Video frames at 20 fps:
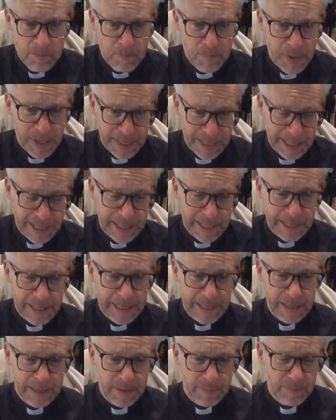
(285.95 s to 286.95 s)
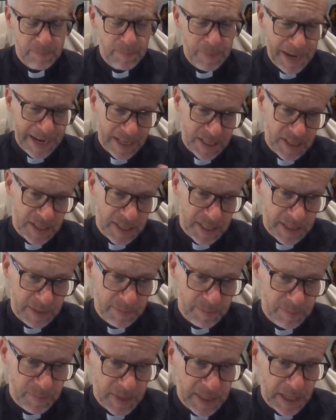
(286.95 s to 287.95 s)
But back to
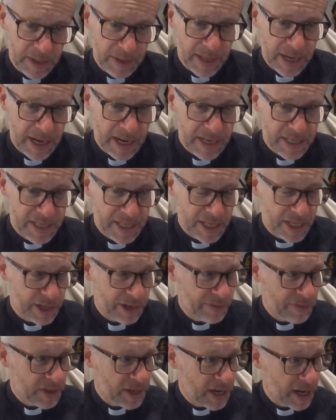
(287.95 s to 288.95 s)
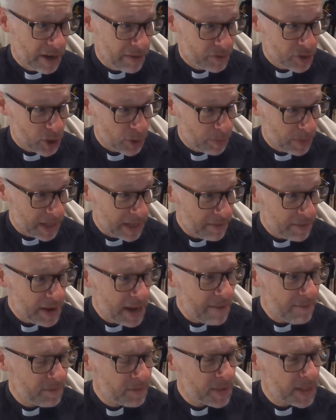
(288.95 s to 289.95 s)
the idea of the year of Jubilee. If you
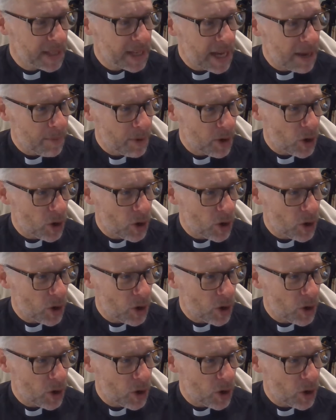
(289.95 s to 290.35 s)
haven't come